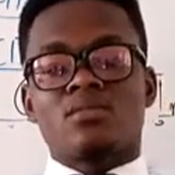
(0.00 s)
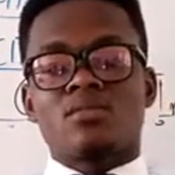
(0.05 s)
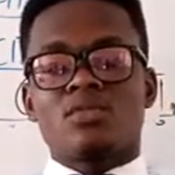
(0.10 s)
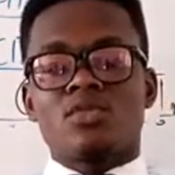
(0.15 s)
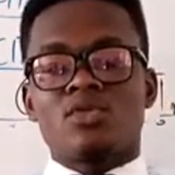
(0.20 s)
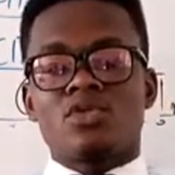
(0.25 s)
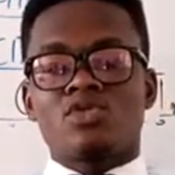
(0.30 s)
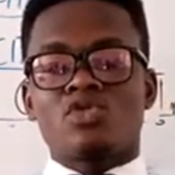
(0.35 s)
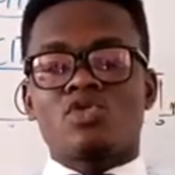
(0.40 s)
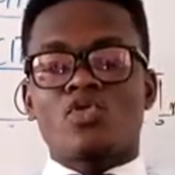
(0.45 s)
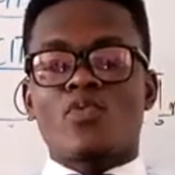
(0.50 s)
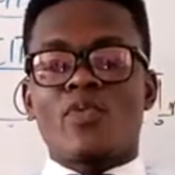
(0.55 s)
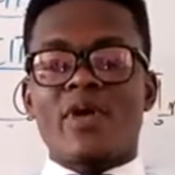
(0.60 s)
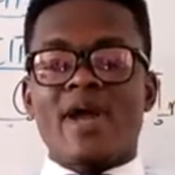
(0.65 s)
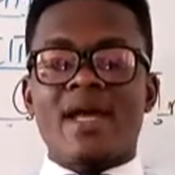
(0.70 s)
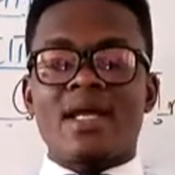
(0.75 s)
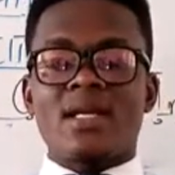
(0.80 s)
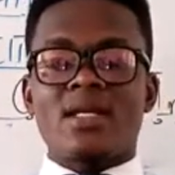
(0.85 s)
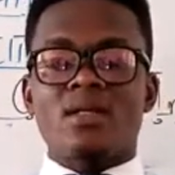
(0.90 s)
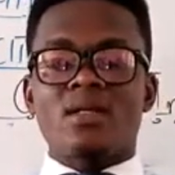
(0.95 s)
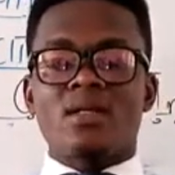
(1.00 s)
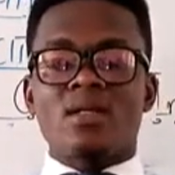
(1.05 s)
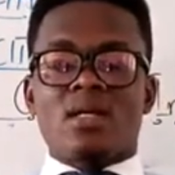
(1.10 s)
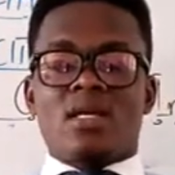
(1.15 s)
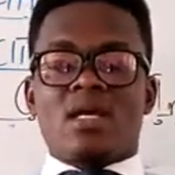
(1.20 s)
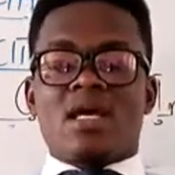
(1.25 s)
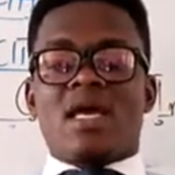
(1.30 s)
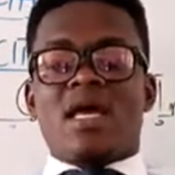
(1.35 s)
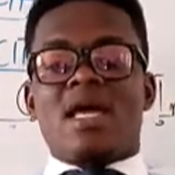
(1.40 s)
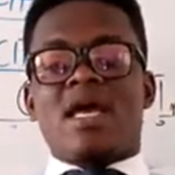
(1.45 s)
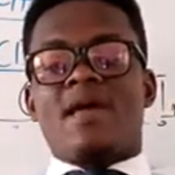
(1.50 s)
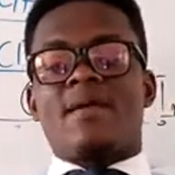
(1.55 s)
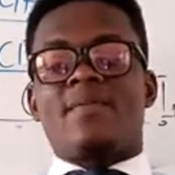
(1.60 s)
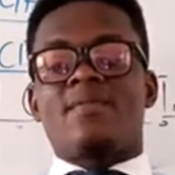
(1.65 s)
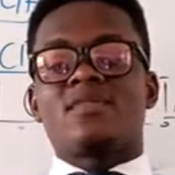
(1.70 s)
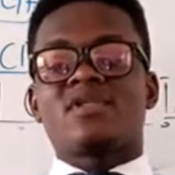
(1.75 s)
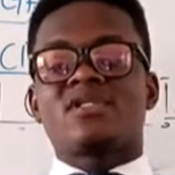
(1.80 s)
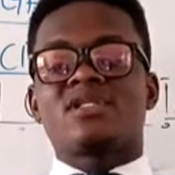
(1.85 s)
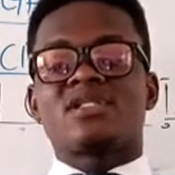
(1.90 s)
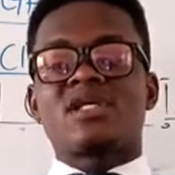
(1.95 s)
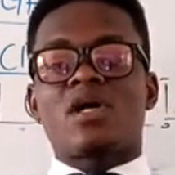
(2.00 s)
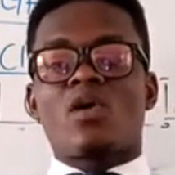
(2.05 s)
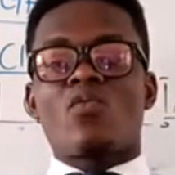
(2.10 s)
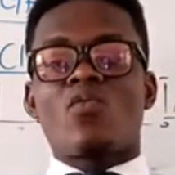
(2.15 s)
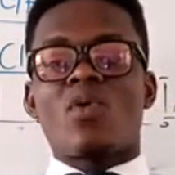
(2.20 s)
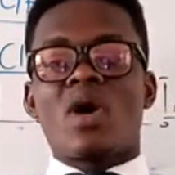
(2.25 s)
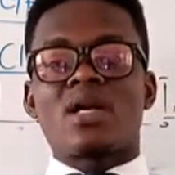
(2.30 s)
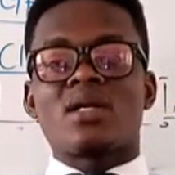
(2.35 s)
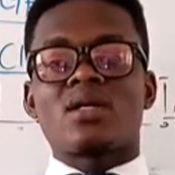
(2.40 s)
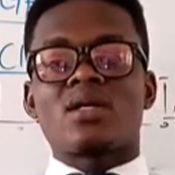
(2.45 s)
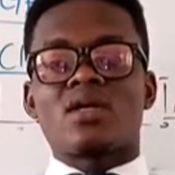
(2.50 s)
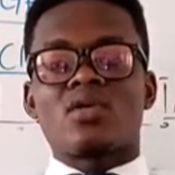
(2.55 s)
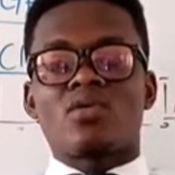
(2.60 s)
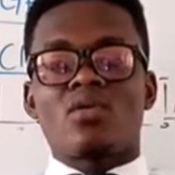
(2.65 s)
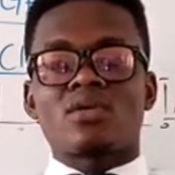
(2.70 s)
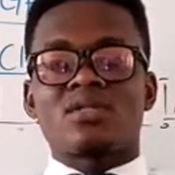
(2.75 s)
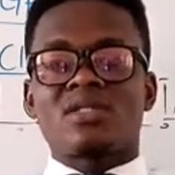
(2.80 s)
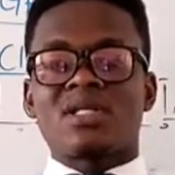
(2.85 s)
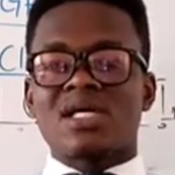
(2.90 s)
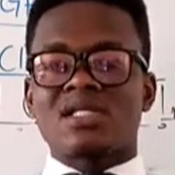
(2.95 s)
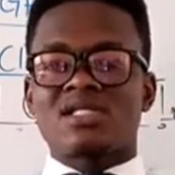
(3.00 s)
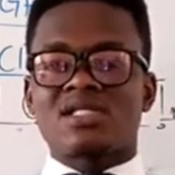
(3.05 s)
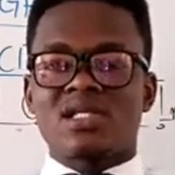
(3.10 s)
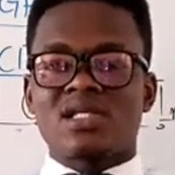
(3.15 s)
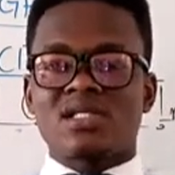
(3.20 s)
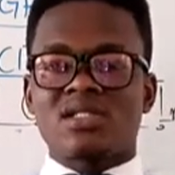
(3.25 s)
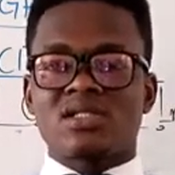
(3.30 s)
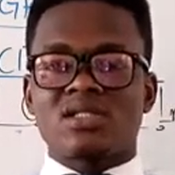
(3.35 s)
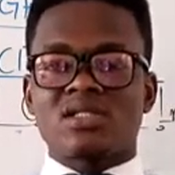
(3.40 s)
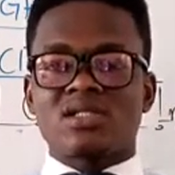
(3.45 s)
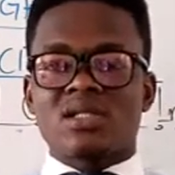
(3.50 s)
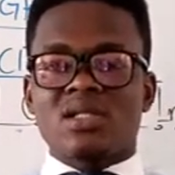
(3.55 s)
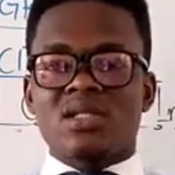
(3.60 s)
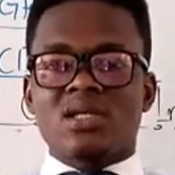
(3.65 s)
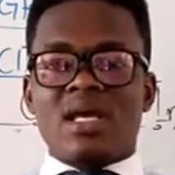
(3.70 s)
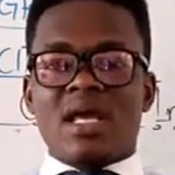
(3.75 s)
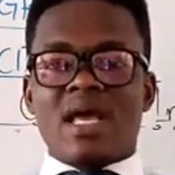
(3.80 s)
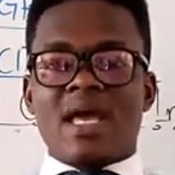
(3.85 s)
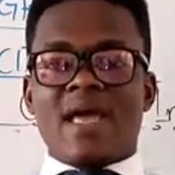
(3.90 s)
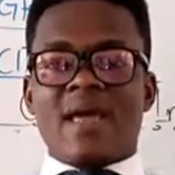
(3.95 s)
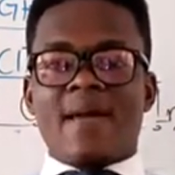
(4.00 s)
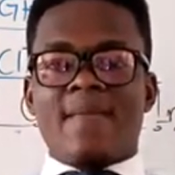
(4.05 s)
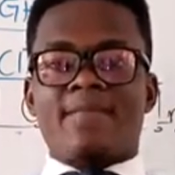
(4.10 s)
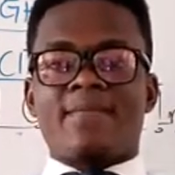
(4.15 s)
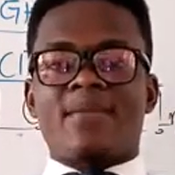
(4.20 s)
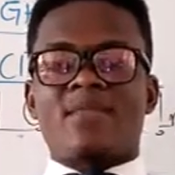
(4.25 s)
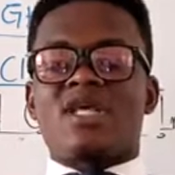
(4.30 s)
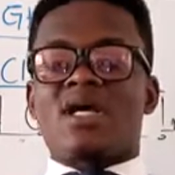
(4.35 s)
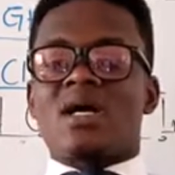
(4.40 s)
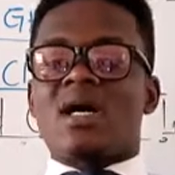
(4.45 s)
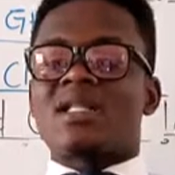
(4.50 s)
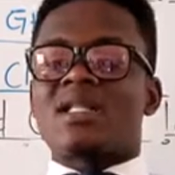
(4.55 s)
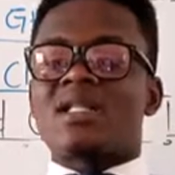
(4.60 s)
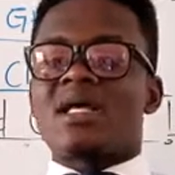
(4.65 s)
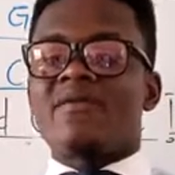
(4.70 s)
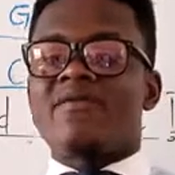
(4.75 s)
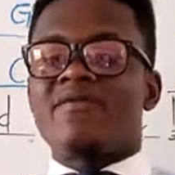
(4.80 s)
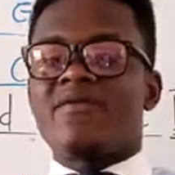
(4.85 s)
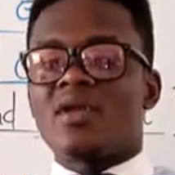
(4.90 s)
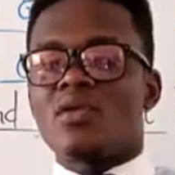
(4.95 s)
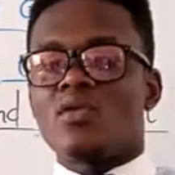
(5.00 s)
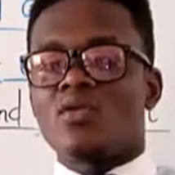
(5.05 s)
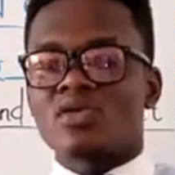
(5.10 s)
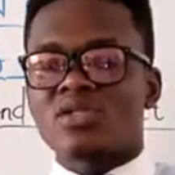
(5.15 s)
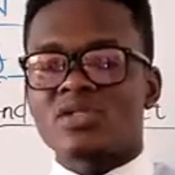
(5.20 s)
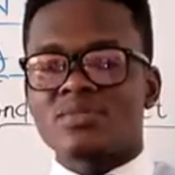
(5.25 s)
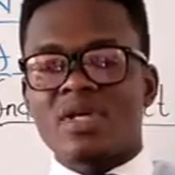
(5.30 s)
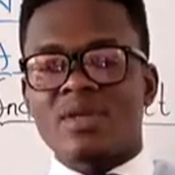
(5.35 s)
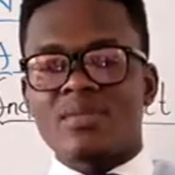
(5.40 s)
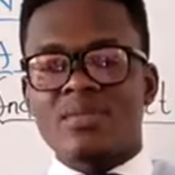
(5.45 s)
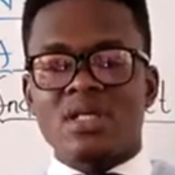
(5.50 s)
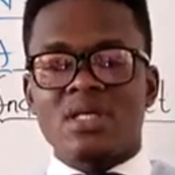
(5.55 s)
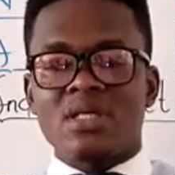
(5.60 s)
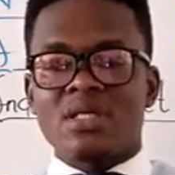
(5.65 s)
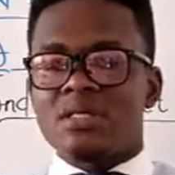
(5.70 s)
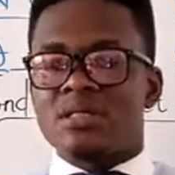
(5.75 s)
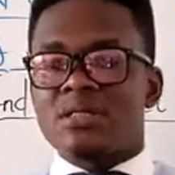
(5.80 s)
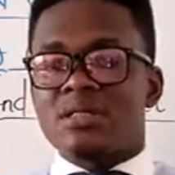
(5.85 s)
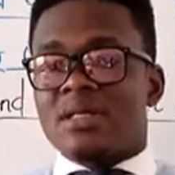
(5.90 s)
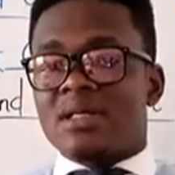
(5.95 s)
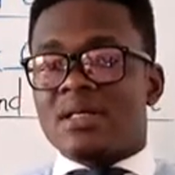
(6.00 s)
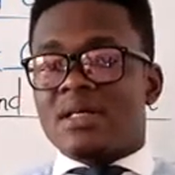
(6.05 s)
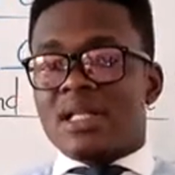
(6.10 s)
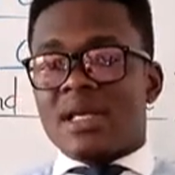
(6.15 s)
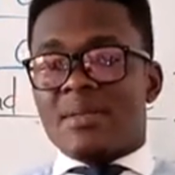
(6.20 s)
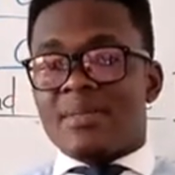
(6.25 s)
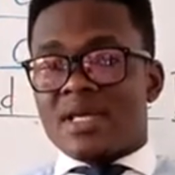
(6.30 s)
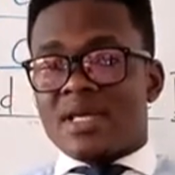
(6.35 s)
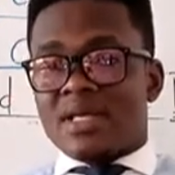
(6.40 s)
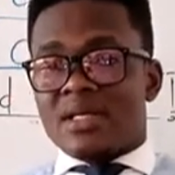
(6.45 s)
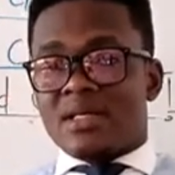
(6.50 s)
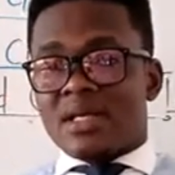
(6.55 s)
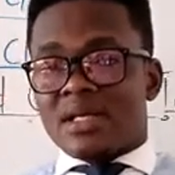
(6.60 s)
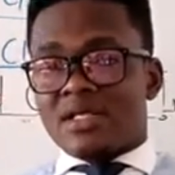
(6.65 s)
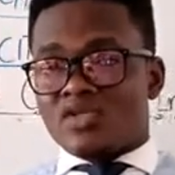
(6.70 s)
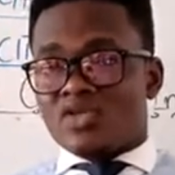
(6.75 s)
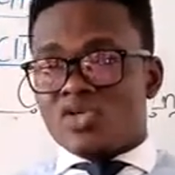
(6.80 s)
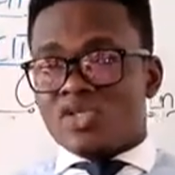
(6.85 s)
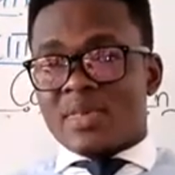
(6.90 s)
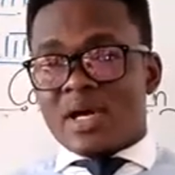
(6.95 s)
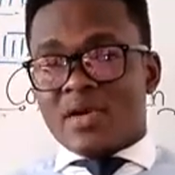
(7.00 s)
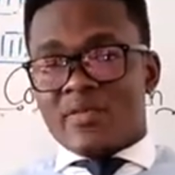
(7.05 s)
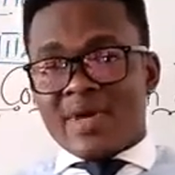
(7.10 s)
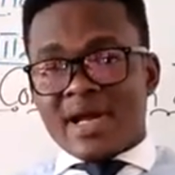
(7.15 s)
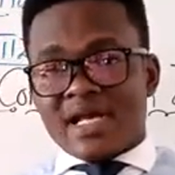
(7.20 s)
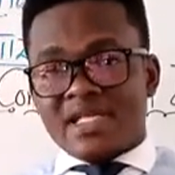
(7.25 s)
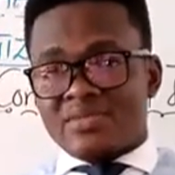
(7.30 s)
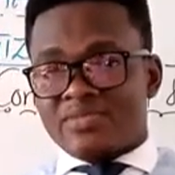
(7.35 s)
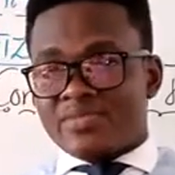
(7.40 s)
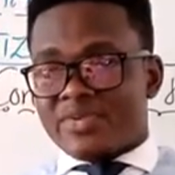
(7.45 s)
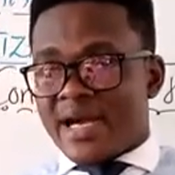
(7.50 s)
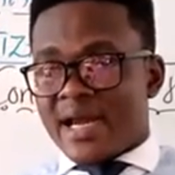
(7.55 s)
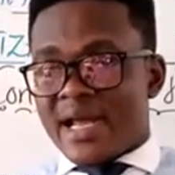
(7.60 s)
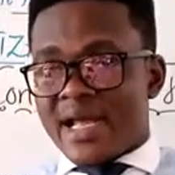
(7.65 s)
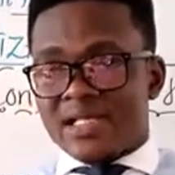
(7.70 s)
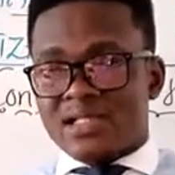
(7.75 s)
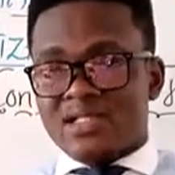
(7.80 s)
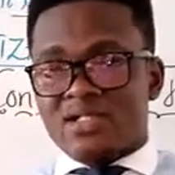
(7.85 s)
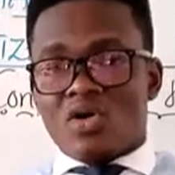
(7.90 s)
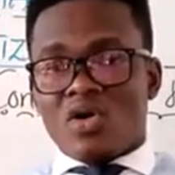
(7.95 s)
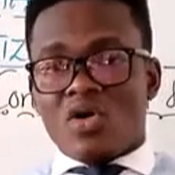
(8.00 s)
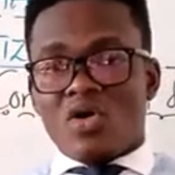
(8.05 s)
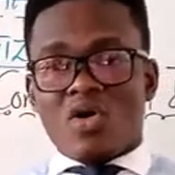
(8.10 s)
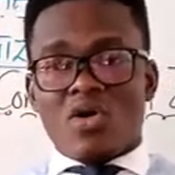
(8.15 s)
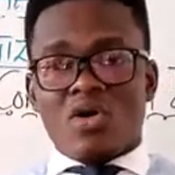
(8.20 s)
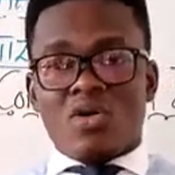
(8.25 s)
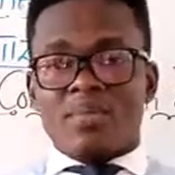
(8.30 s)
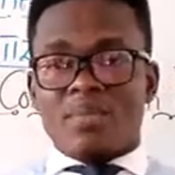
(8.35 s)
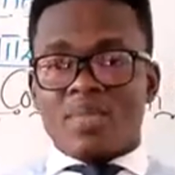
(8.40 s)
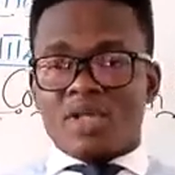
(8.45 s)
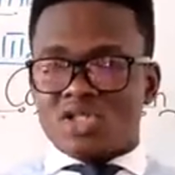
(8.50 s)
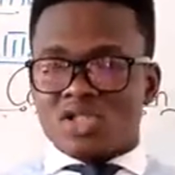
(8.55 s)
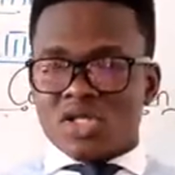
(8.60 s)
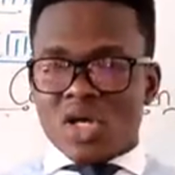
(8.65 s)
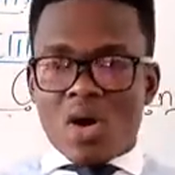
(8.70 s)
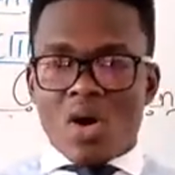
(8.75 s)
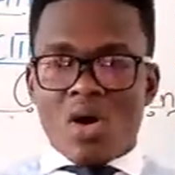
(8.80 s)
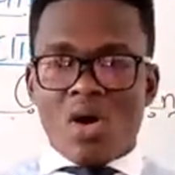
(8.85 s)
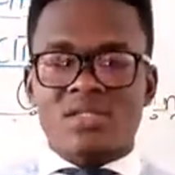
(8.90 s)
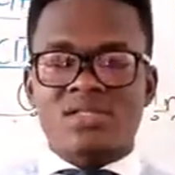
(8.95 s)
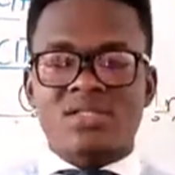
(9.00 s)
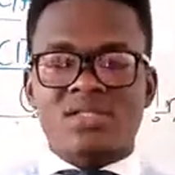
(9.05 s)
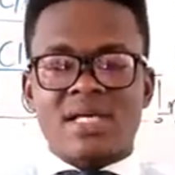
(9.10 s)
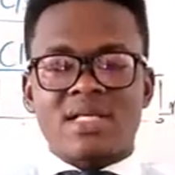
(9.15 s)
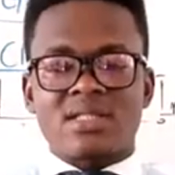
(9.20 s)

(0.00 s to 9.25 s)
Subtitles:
So when someone touches the other fellows, maybe, let me excuse my words, breasts or buttocks